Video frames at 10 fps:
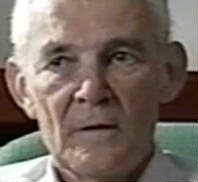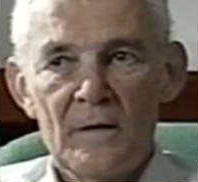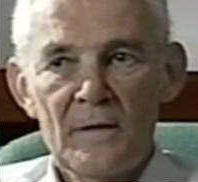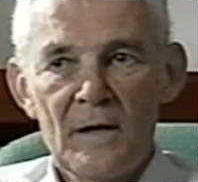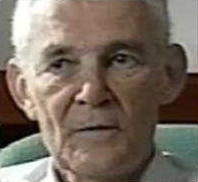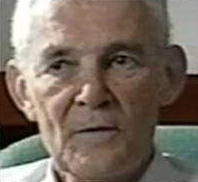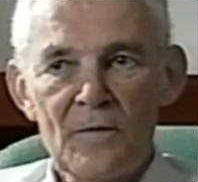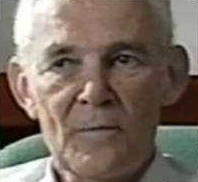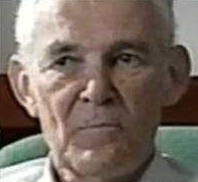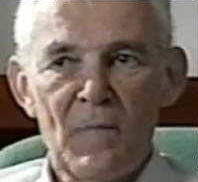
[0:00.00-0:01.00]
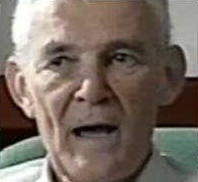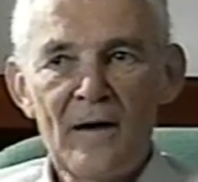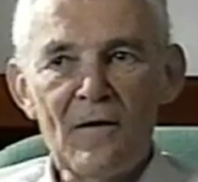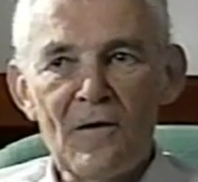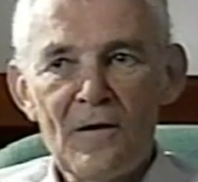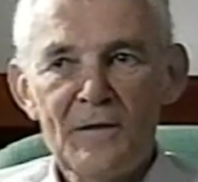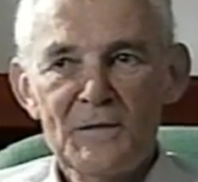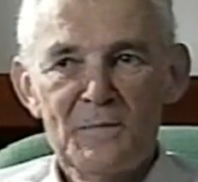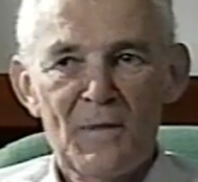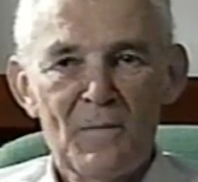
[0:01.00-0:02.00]
In that, you know, my
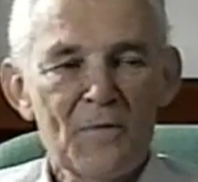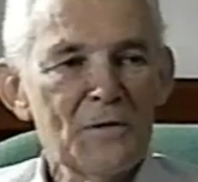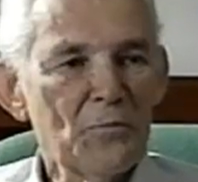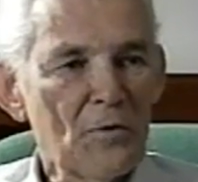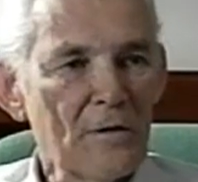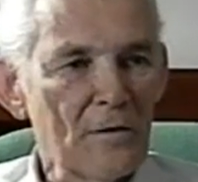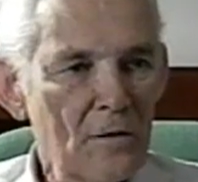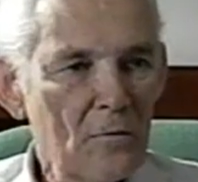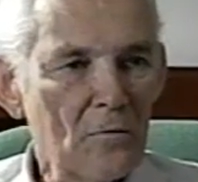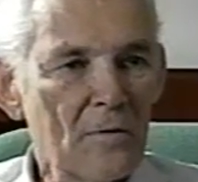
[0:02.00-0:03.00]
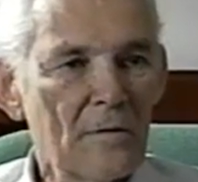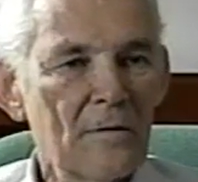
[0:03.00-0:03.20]
earliest memories would include